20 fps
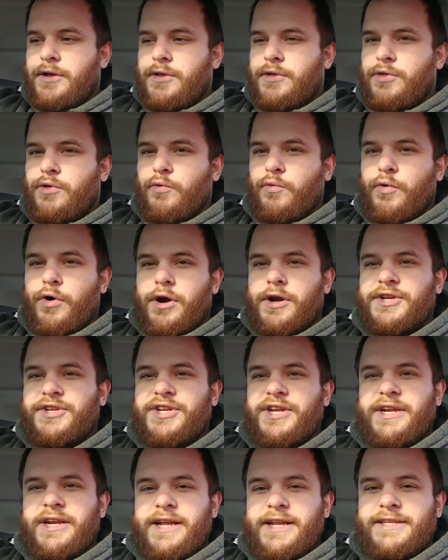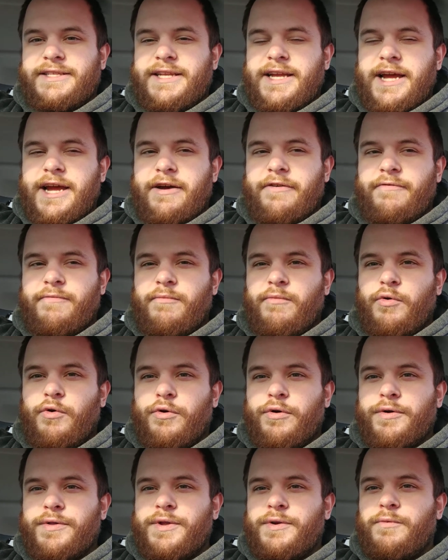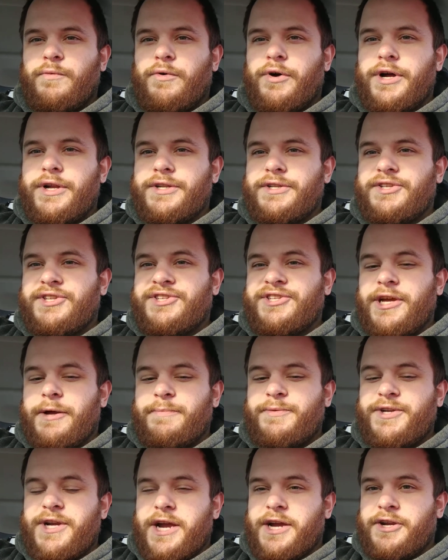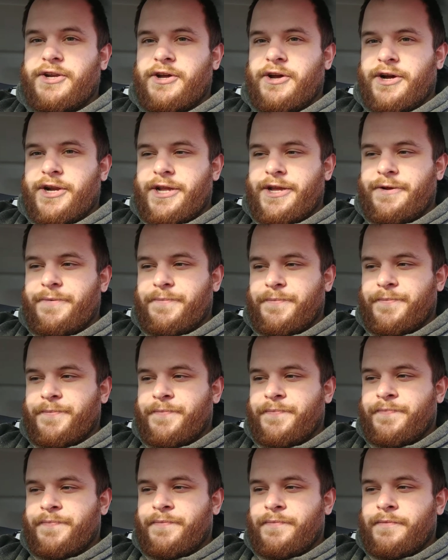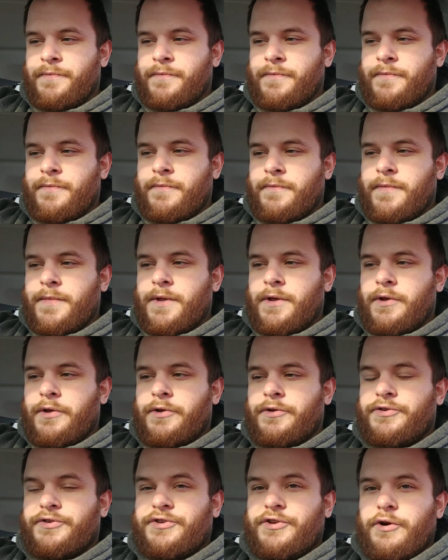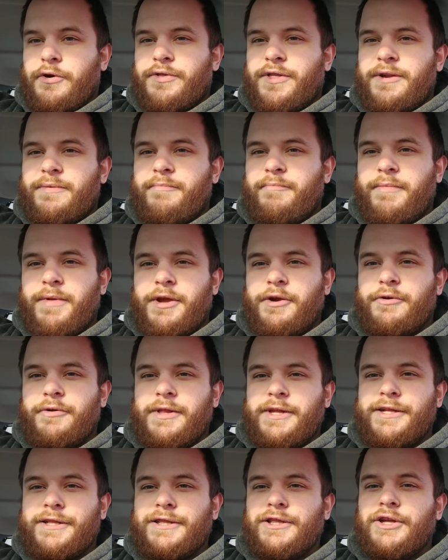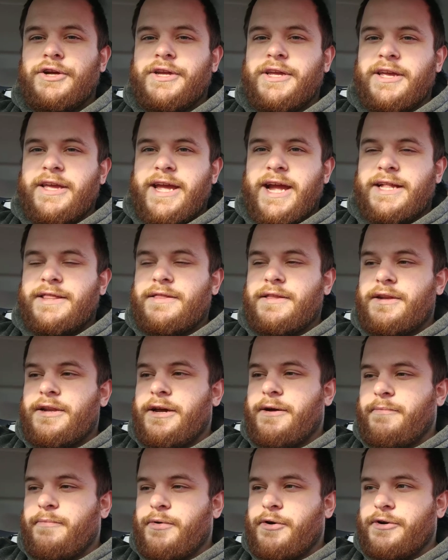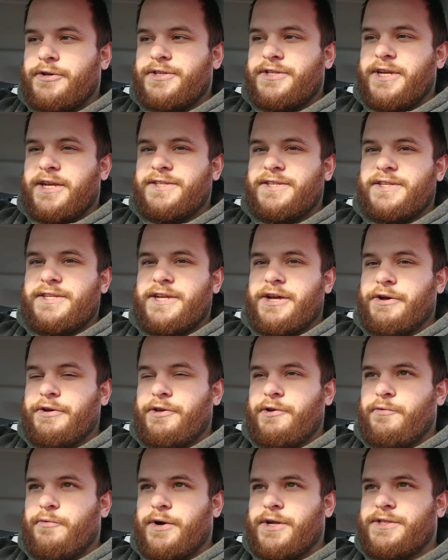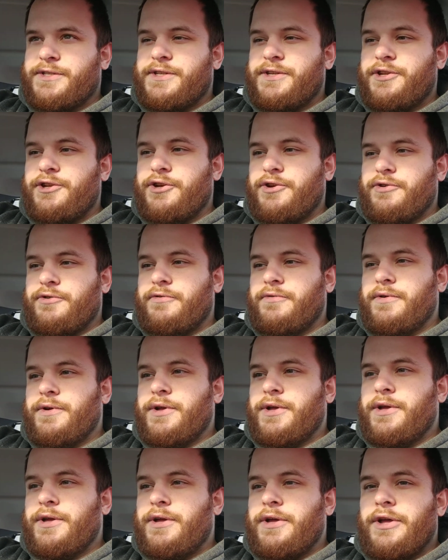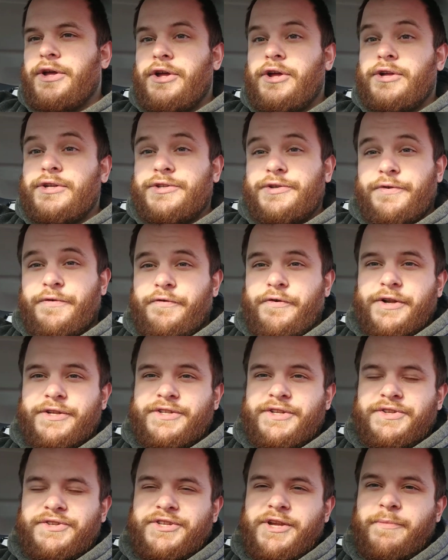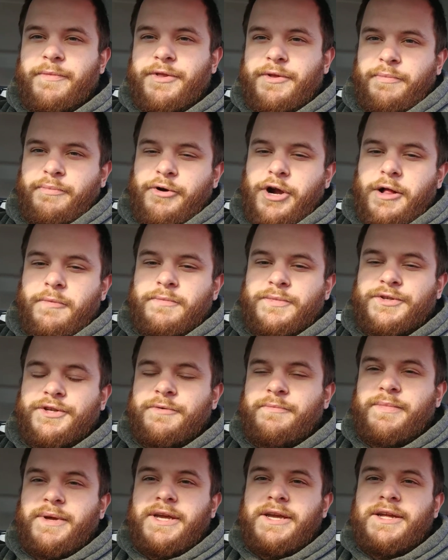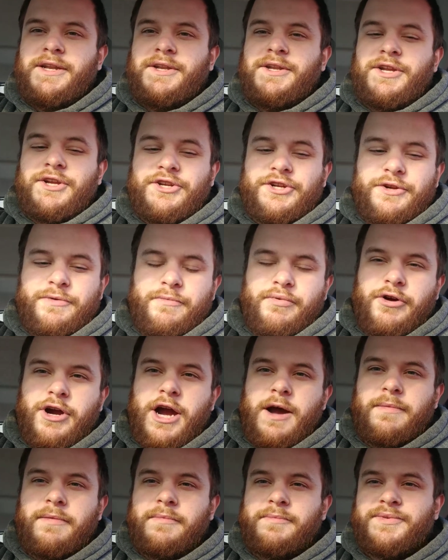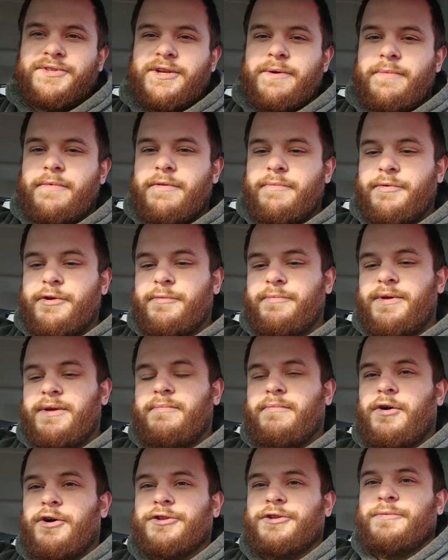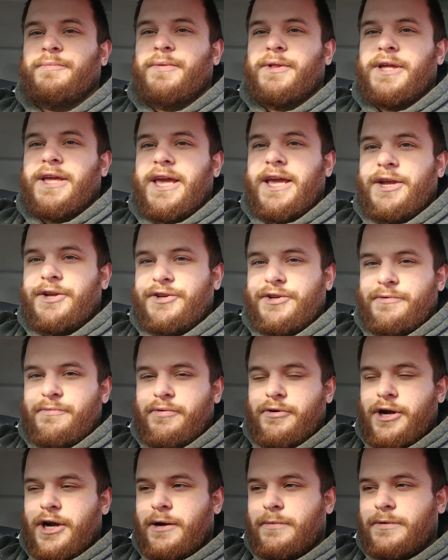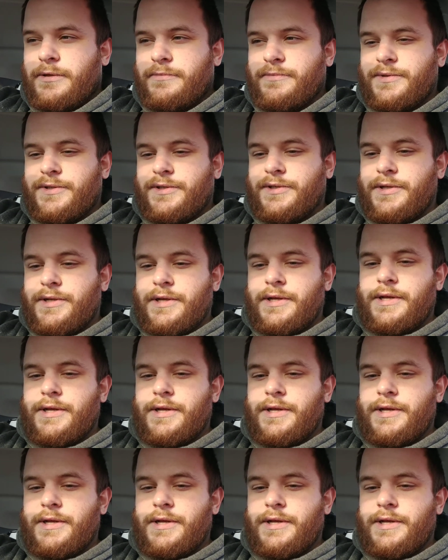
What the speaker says: the worksheet needs to have more than one subject on it so that merely looking at the numbers doesn't tell you what to do. So for instance, some of the problems could be addition problems, some of them could be multiplication problems.